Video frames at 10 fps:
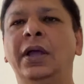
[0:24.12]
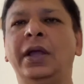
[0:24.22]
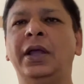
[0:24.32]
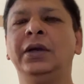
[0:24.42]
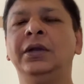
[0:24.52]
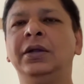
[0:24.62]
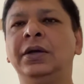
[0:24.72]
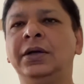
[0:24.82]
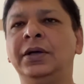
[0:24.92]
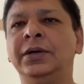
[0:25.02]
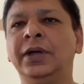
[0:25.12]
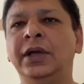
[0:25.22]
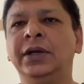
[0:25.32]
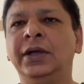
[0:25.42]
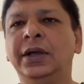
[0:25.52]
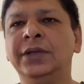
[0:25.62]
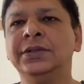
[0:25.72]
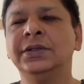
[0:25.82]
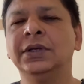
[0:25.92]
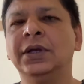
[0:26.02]
and uh, it
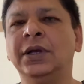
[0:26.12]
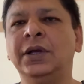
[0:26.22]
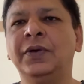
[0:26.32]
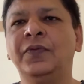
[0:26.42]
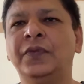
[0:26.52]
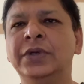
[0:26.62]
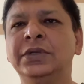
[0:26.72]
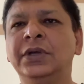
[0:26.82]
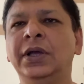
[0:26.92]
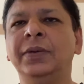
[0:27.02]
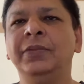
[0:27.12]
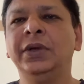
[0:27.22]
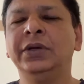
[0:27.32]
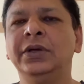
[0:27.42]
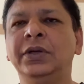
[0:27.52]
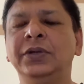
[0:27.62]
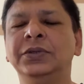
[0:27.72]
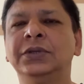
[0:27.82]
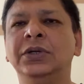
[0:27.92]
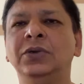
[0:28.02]
has uh, first time
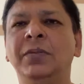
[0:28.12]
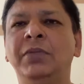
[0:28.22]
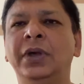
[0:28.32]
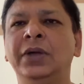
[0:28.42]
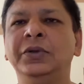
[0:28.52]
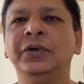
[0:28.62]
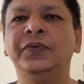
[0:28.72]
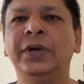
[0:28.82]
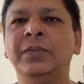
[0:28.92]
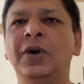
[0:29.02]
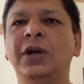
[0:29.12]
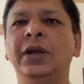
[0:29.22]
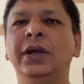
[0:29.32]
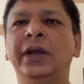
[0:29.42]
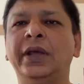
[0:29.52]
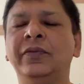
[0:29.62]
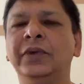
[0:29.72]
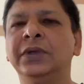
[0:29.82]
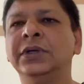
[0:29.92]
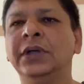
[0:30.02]
introduced the UML Unified Modeling
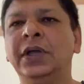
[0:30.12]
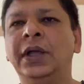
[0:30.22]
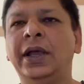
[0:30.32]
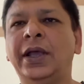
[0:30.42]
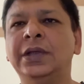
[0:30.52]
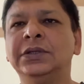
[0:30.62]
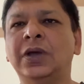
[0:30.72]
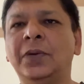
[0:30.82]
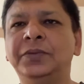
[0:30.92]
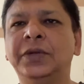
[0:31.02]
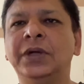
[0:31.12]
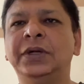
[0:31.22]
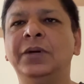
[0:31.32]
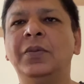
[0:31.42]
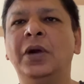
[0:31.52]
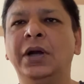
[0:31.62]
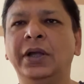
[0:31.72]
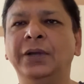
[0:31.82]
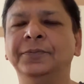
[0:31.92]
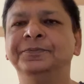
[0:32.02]
Language as object-oriented
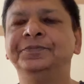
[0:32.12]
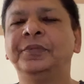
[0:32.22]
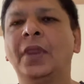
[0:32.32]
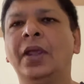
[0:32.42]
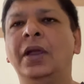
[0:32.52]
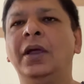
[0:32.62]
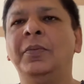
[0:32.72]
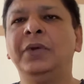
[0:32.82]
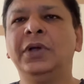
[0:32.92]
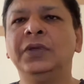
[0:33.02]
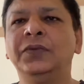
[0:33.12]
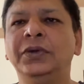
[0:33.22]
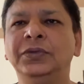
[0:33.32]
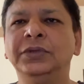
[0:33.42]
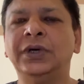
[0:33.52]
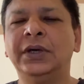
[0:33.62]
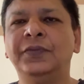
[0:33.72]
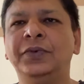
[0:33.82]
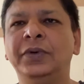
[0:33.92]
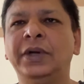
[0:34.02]
modeling because we use data
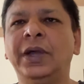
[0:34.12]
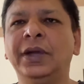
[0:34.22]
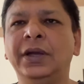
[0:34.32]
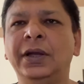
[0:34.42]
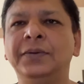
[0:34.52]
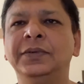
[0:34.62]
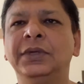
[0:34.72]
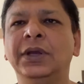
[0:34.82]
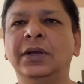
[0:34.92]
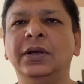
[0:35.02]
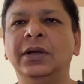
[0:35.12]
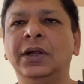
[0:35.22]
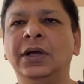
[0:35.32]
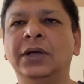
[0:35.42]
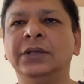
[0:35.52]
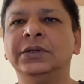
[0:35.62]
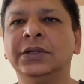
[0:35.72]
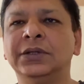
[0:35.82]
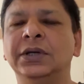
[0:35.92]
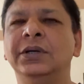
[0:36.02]
flow diagrams in uh,
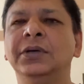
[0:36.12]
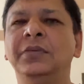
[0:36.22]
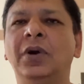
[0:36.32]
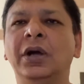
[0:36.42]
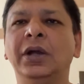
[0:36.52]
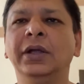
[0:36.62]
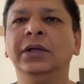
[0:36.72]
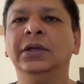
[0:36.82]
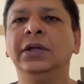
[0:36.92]
structured modeling